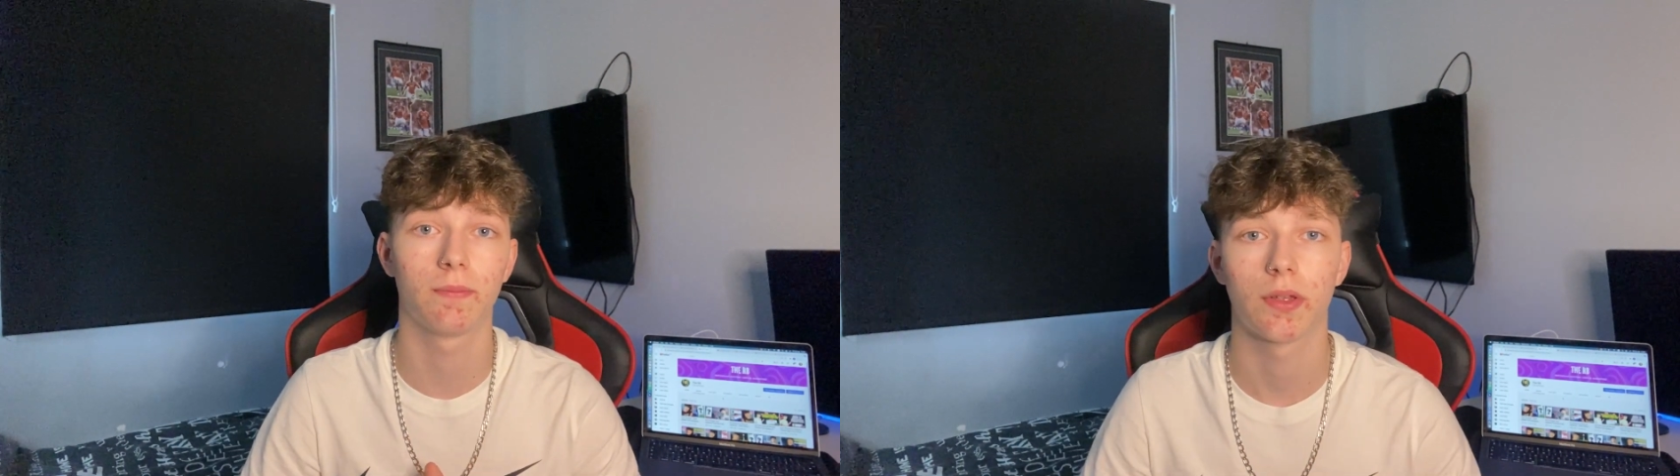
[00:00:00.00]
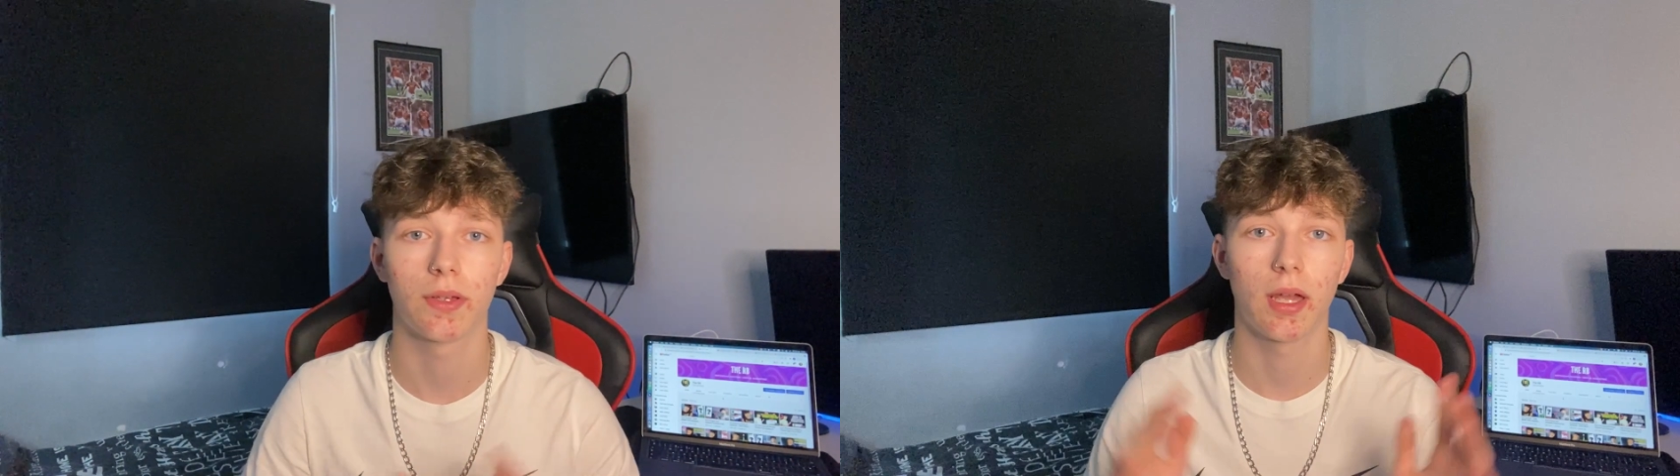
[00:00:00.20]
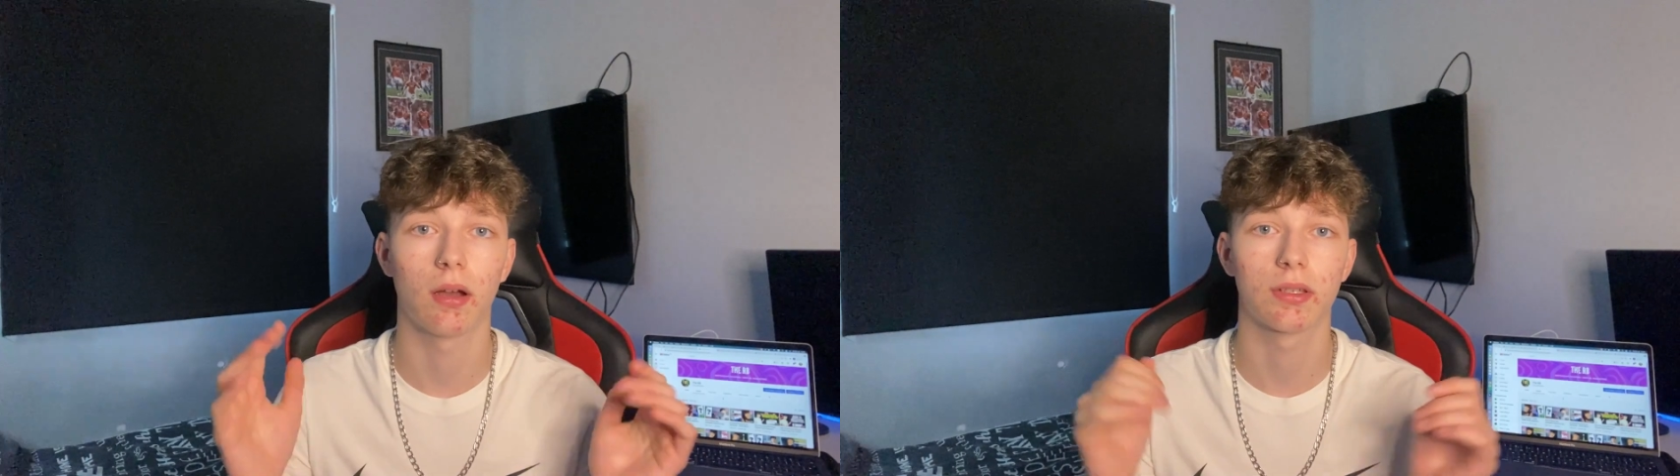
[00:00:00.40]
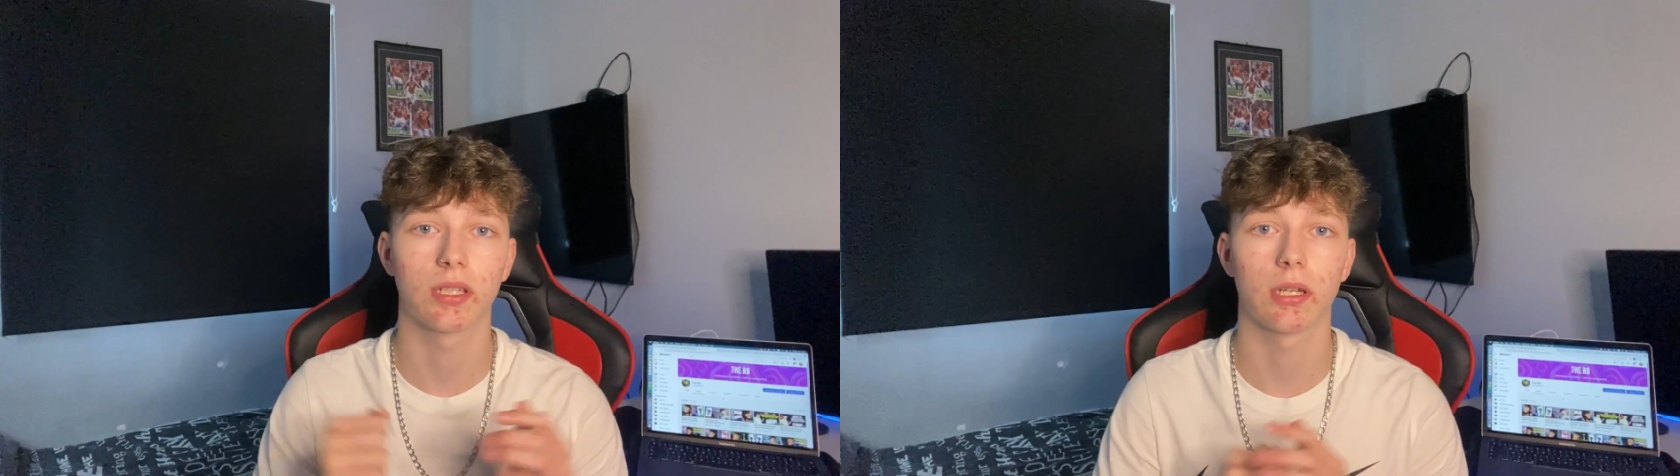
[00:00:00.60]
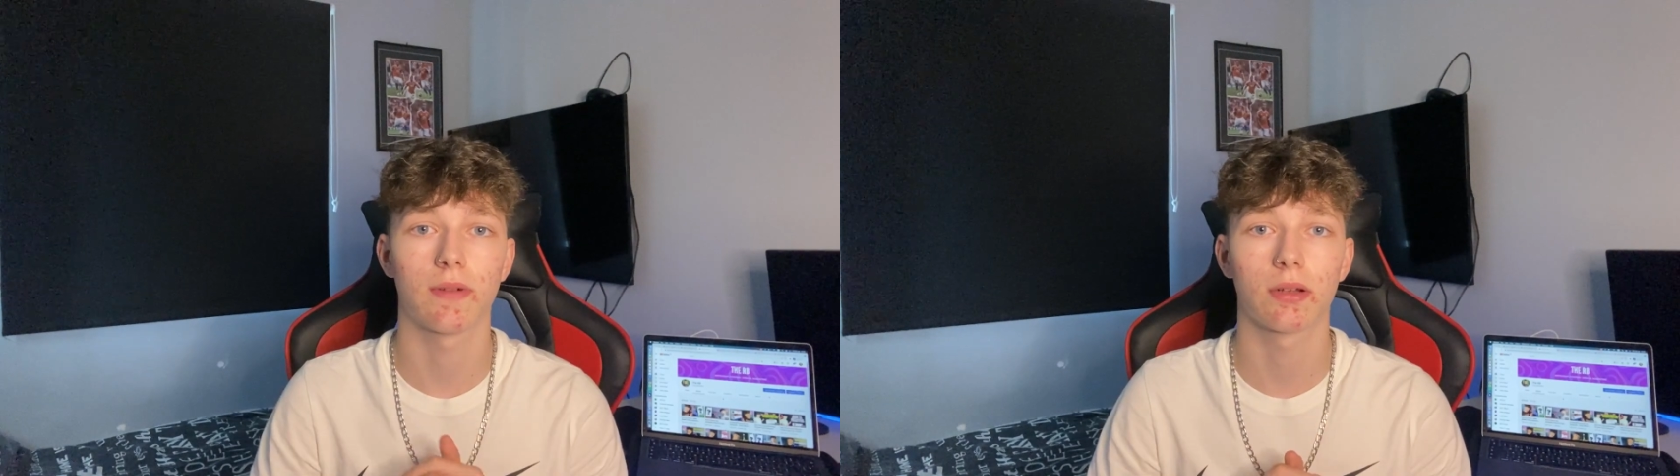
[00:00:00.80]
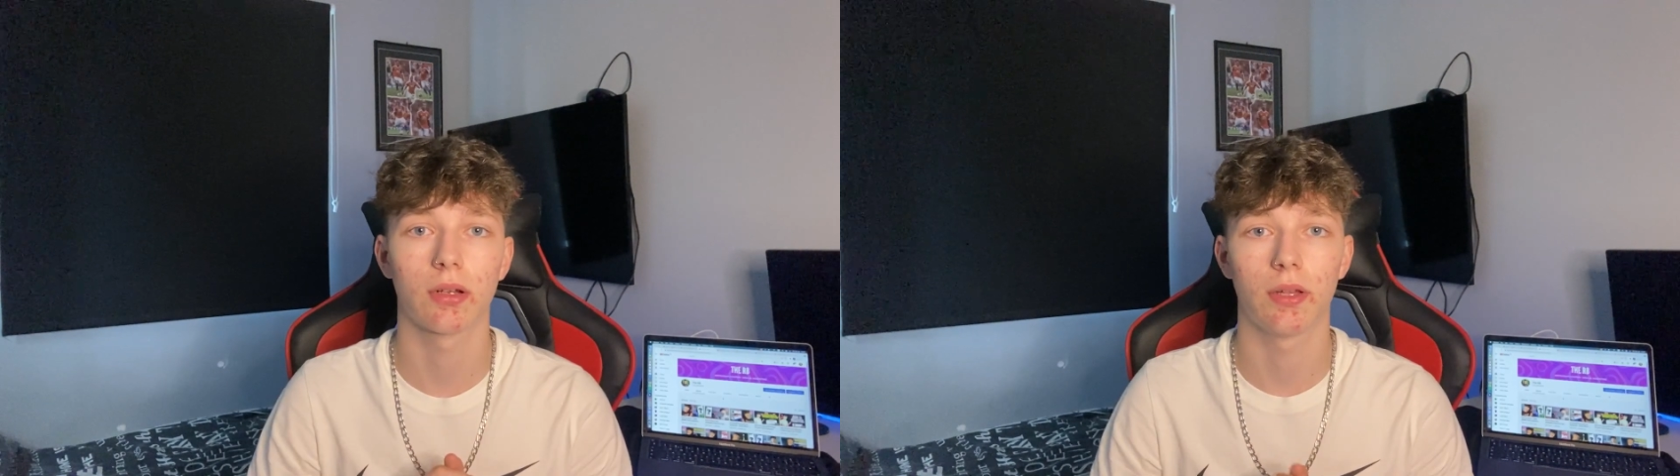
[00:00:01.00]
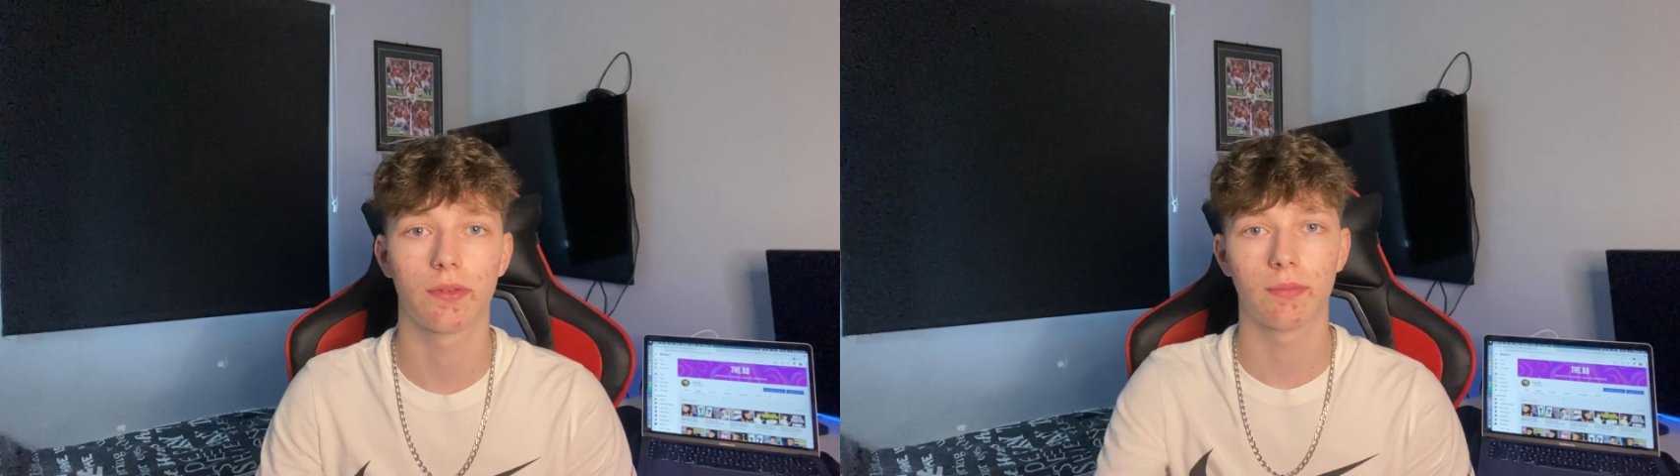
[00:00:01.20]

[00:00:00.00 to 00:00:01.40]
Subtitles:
So yeah, I'll see you around guys.